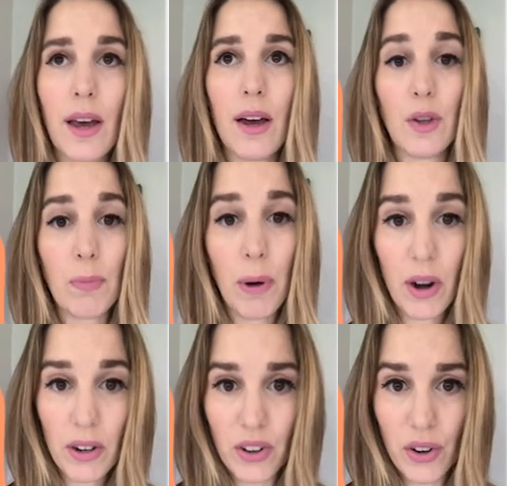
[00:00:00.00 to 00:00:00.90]
your
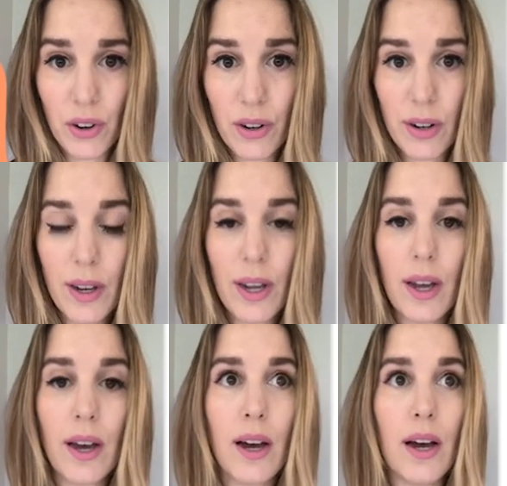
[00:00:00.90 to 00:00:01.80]
partner,
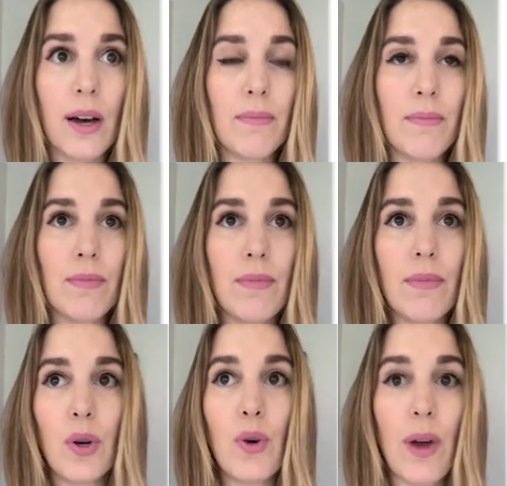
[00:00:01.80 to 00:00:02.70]

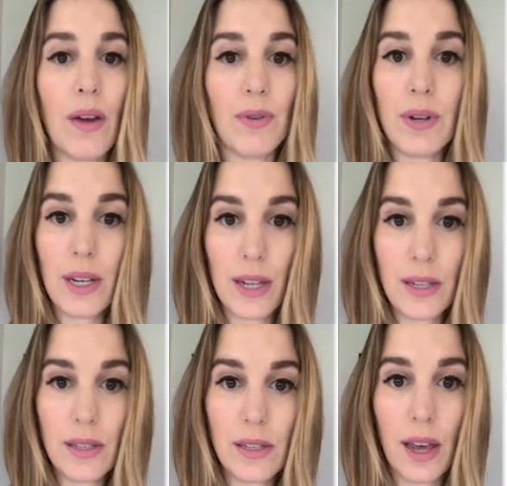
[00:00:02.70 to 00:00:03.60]
whoever it
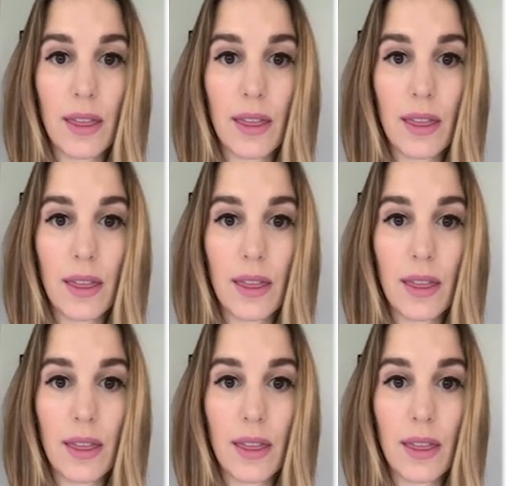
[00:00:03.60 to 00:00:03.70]
is, I